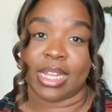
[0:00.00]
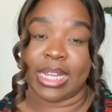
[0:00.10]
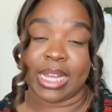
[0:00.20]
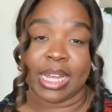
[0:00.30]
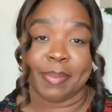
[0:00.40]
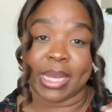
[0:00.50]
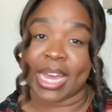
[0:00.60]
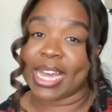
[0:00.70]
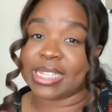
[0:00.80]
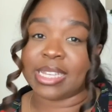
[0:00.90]
Get him a
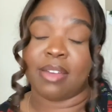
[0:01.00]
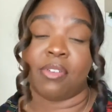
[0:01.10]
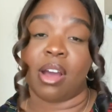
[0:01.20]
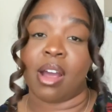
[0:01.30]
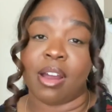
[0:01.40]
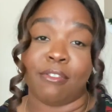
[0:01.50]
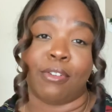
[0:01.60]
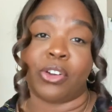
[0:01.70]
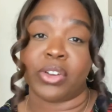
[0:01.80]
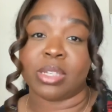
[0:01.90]
gas gift card for
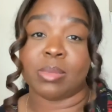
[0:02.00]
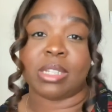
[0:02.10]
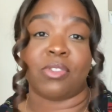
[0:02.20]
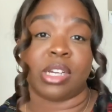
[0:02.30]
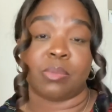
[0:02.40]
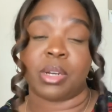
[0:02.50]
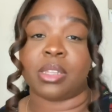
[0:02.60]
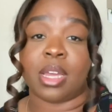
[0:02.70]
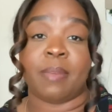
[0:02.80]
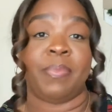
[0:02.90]
Christmas or his
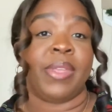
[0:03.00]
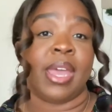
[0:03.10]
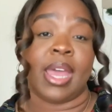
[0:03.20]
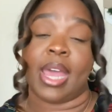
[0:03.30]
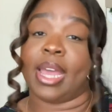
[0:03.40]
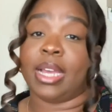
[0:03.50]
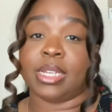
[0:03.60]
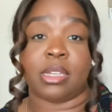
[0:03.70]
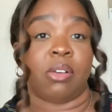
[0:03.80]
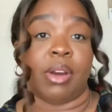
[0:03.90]
birthday, and he
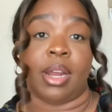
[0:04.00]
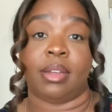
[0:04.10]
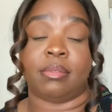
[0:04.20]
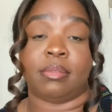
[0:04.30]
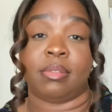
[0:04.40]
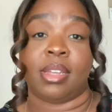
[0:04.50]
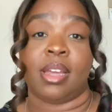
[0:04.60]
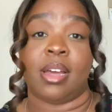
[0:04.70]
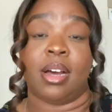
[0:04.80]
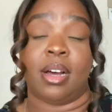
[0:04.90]
is all right.
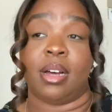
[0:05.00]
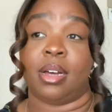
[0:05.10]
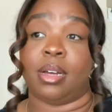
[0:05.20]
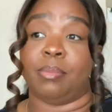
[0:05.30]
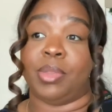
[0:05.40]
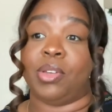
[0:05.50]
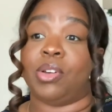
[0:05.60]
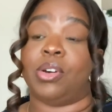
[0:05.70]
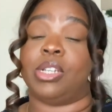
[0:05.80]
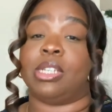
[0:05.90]
You can
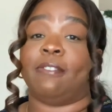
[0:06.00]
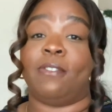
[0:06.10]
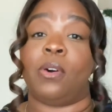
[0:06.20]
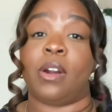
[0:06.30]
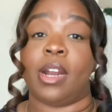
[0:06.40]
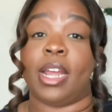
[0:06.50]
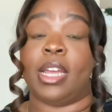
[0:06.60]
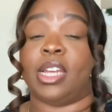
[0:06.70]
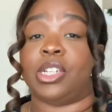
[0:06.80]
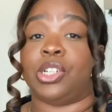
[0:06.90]
go to Sephora and
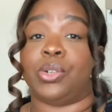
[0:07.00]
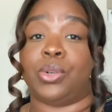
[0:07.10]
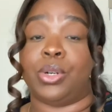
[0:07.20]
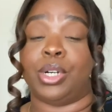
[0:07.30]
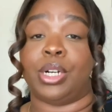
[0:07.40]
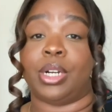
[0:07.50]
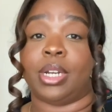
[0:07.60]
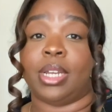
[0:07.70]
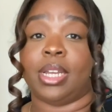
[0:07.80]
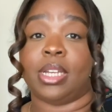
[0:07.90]
get your
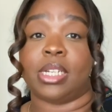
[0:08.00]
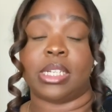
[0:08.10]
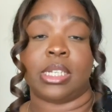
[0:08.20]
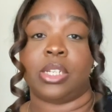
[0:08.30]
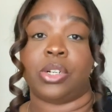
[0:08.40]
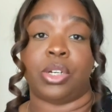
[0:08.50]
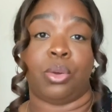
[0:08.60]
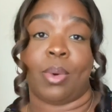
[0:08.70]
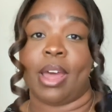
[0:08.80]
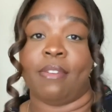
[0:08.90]
sister or
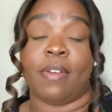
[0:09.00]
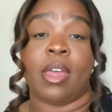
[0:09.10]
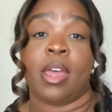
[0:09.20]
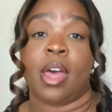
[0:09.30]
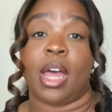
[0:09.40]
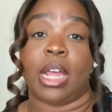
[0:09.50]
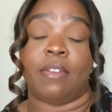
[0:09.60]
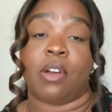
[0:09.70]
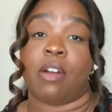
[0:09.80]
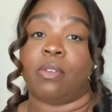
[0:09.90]
your wife a
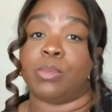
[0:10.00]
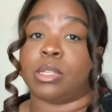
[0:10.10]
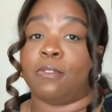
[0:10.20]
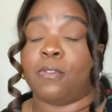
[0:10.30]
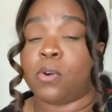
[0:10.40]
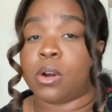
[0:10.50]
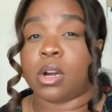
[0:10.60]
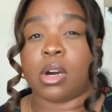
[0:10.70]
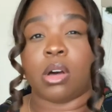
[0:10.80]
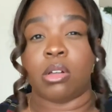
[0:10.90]
gift card from
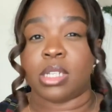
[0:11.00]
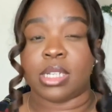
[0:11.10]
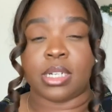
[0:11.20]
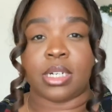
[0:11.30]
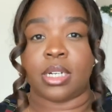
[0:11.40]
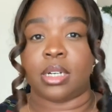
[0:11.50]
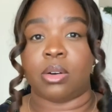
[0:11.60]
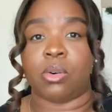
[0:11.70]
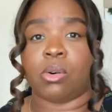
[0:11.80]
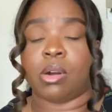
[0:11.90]
Sephora, Ulta,
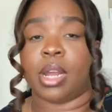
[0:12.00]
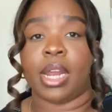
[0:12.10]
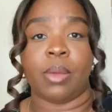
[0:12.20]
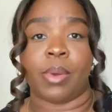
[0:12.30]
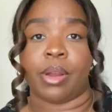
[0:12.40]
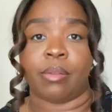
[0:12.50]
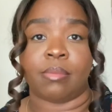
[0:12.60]
or anywhere.